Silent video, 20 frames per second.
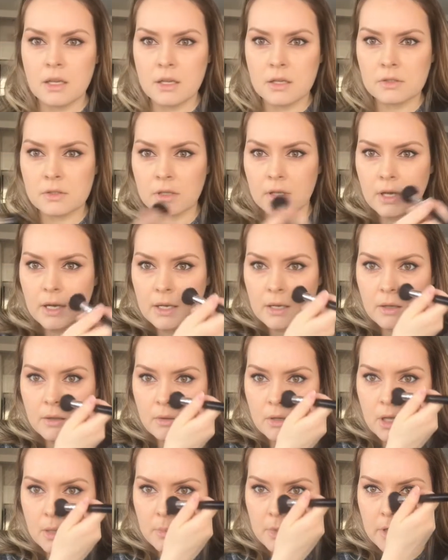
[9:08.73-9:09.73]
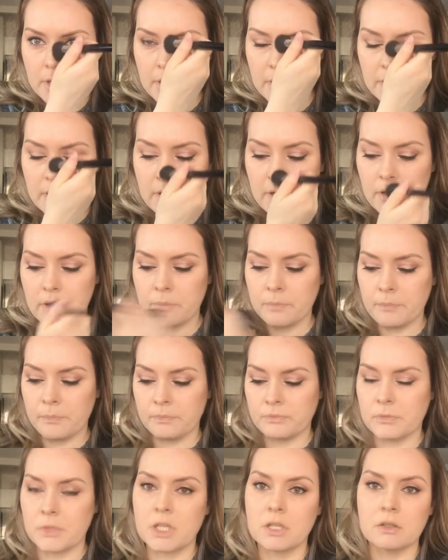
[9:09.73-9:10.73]
So kind of glob it on there,
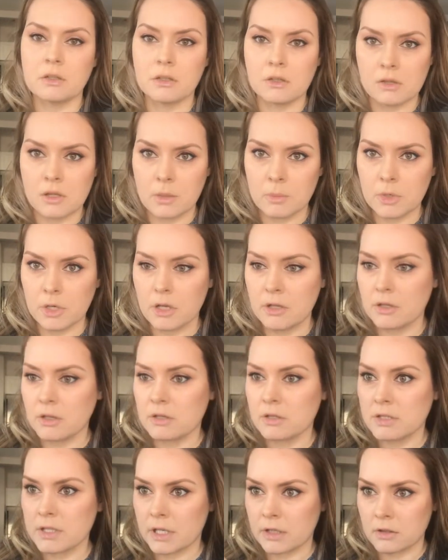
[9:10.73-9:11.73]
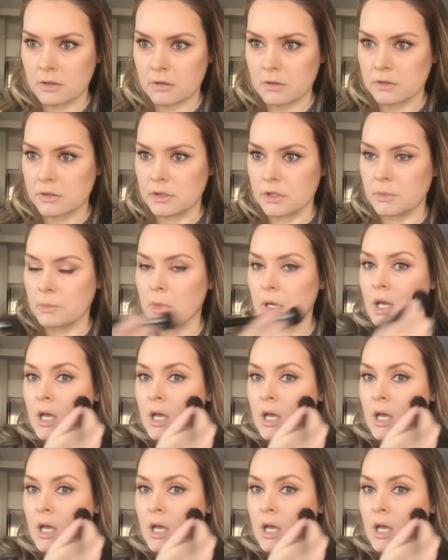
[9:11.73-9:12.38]
glob it on there, technical term.